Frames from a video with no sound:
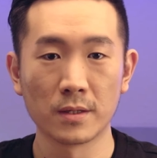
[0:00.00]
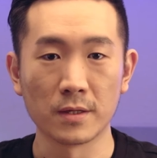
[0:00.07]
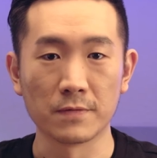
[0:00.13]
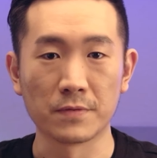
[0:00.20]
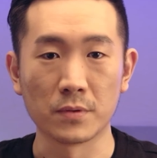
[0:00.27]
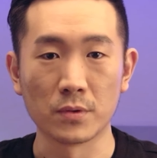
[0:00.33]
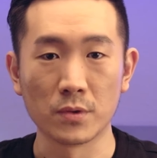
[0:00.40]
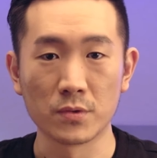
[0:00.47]

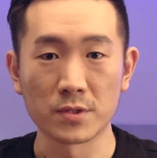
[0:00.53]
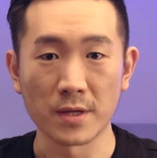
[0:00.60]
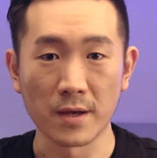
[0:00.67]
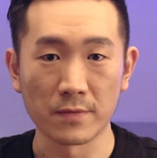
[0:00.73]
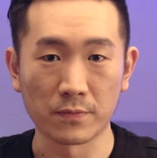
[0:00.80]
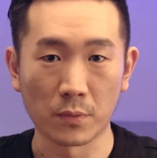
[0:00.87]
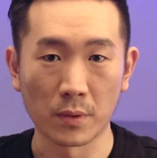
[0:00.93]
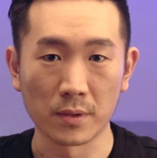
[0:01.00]
If you use
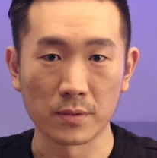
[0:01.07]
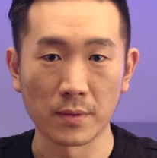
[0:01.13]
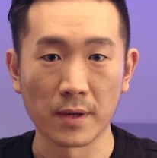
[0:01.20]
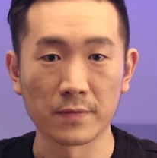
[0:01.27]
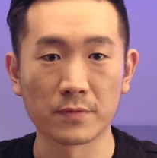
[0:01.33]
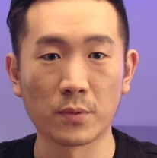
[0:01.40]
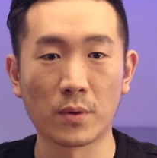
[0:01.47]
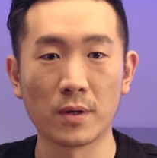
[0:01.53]
F1 to
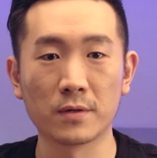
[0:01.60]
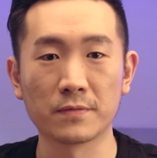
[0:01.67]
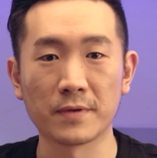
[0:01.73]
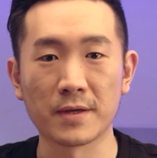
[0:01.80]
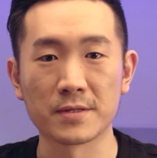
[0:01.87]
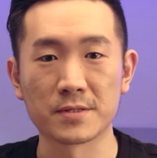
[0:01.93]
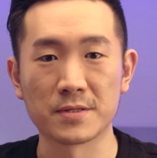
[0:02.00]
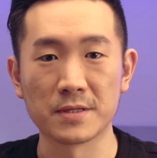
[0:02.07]

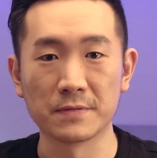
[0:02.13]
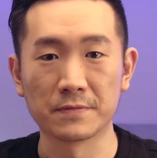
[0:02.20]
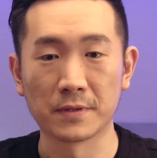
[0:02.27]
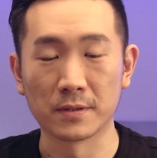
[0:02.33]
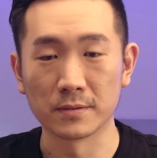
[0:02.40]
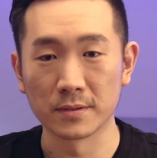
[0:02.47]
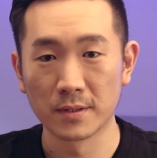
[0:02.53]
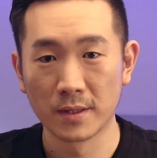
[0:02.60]
F12 as
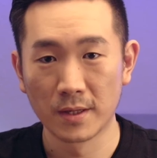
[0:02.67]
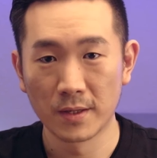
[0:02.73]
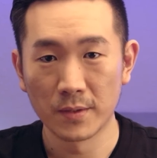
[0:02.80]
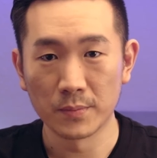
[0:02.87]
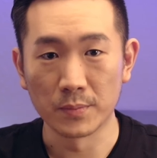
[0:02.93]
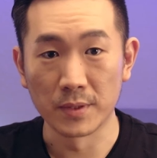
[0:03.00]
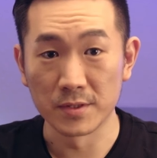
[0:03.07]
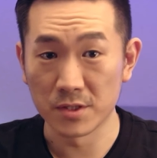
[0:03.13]
default,
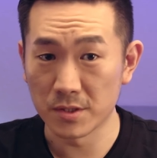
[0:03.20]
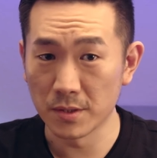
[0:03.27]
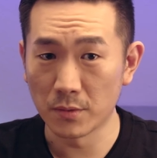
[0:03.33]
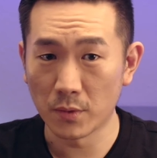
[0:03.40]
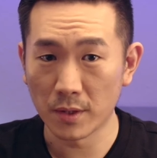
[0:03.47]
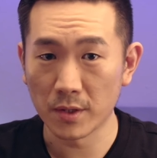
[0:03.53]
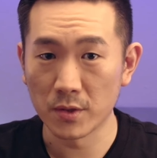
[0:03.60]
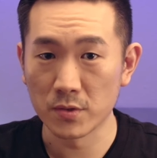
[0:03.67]
but still
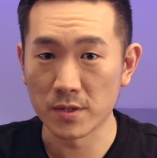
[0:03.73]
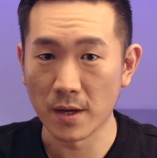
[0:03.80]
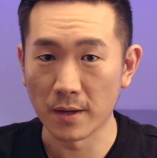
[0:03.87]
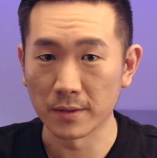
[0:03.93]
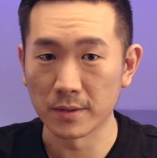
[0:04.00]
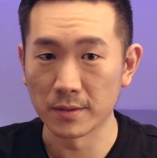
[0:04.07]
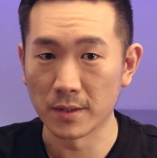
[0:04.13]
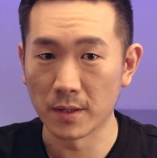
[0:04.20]
want to use
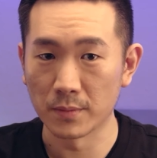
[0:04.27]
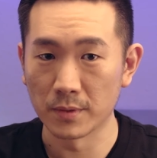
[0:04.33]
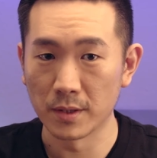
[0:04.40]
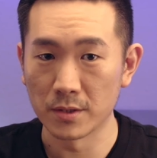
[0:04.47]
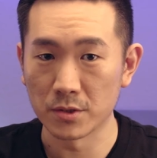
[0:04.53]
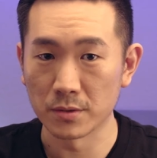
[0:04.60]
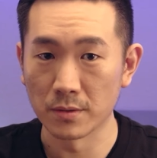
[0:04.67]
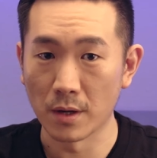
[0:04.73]
hotkey
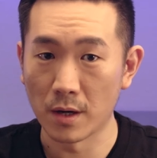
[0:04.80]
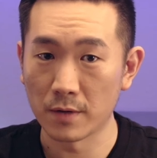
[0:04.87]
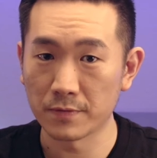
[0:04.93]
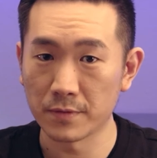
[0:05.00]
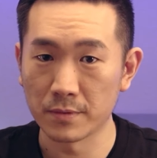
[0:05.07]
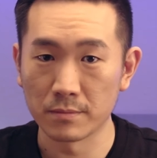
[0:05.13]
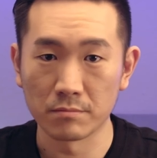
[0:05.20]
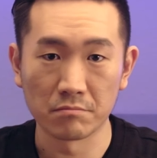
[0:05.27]
combination
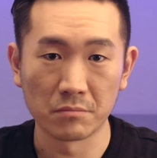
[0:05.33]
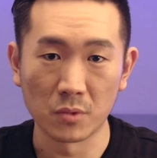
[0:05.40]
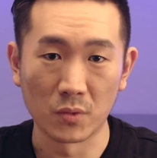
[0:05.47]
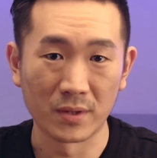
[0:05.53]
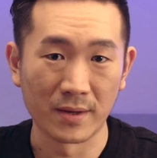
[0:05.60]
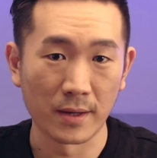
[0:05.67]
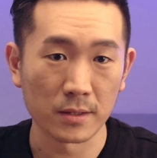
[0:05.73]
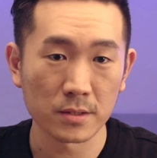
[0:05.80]
often
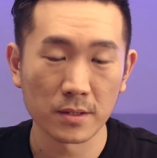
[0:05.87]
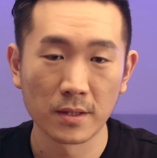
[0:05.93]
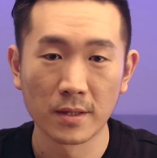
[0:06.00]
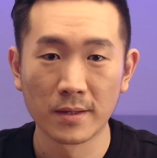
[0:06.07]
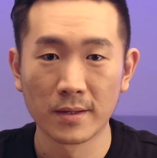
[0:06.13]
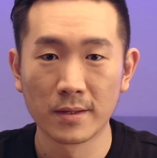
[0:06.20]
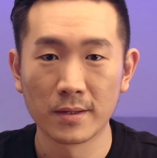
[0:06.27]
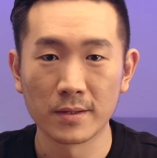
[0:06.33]
or not,
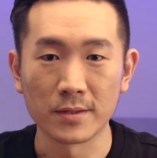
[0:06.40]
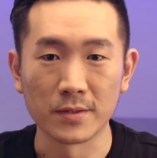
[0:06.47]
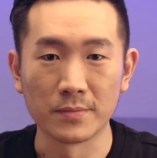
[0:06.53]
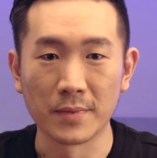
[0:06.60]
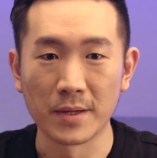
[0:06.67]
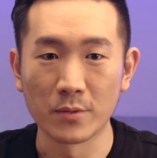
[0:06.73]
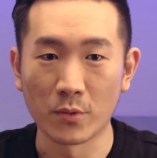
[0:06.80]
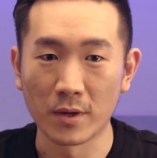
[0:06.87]
you
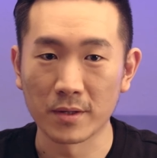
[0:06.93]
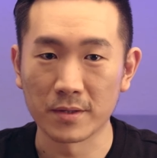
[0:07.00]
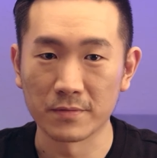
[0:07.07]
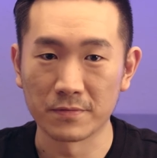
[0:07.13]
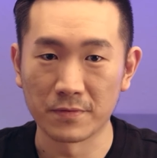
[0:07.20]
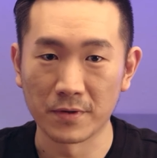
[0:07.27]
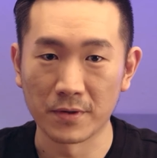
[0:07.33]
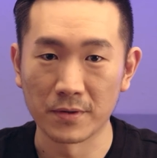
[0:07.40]
may want to
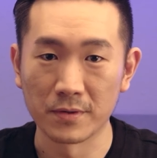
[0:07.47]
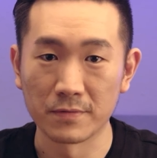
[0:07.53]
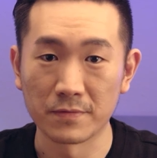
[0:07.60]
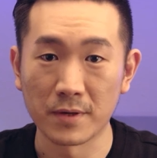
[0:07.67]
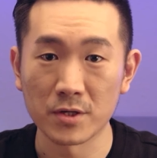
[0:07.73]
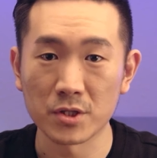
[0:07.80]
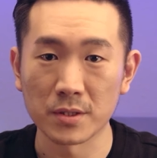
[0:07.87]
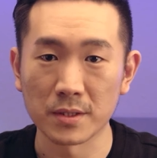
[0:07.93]
configure the
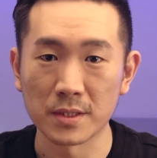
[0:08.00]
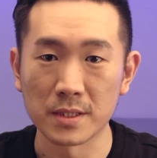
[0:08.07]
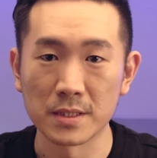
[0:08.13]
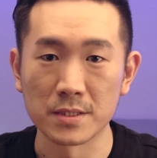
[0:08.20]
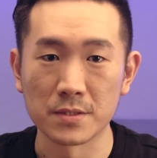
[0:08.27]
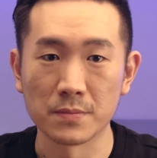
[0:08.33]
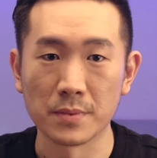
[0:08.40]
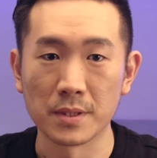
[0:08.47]
function
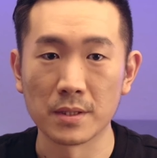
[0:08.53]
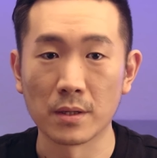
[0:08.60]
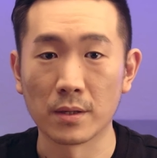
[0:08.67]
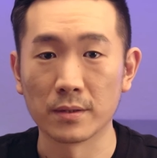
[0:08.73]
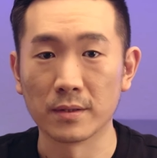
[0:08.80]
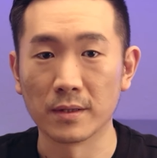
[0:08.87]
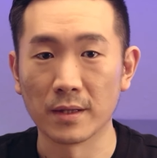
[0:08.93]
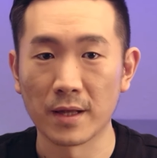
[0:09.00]
key to be
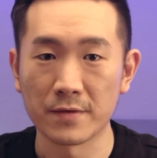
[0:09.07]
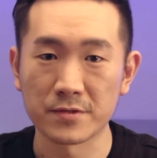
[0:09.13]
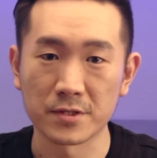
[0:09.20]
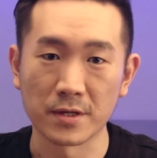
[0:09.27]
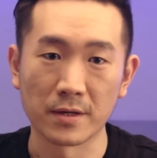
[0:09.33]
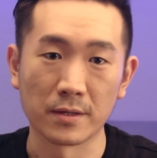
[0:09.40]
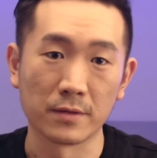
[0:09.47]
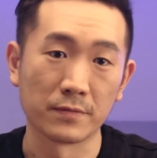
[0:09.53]
on the left
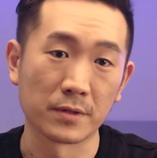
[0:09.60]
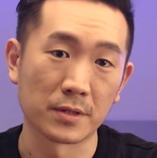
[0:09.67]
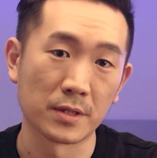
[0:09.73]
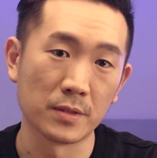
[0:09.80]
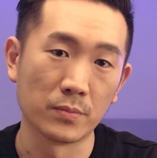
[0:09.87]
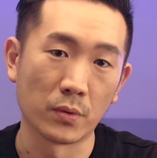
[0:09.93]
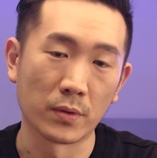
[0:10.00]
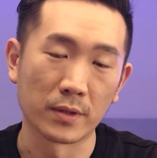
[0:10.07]
side of the
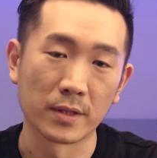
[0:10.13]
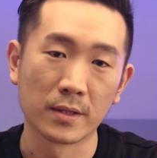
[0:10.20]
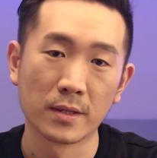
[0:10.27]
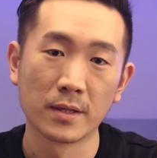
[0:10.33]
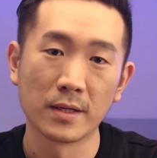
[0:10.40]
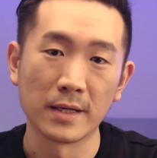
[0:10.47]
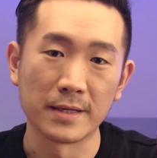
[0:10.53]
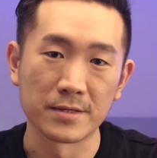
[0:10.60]
keyboard
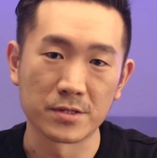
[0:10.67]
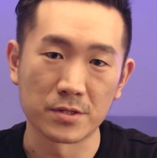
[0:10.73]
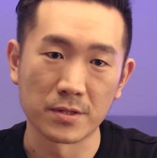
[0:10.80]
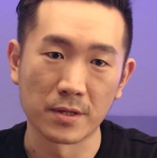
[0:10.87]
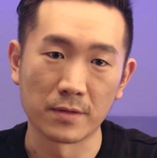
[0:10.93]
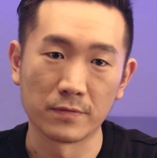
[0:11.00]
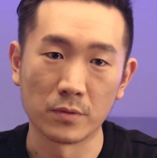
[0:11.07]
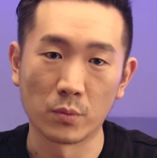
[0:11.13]

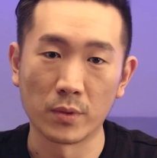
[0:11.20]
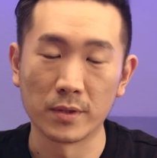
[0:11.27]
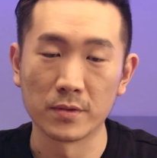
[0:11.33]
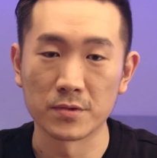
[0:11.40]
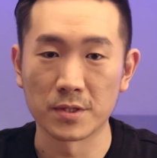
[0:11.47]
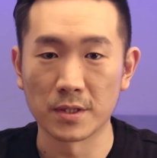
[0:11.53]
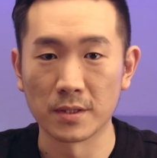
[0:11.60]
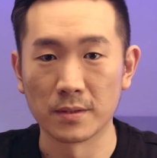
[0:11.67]
instead of the
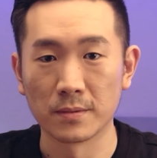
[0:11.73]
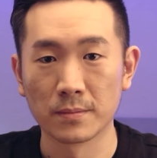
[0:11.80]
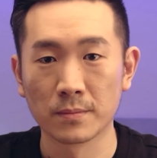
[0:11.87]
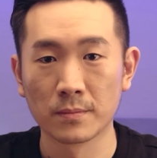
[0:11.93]
Windows key.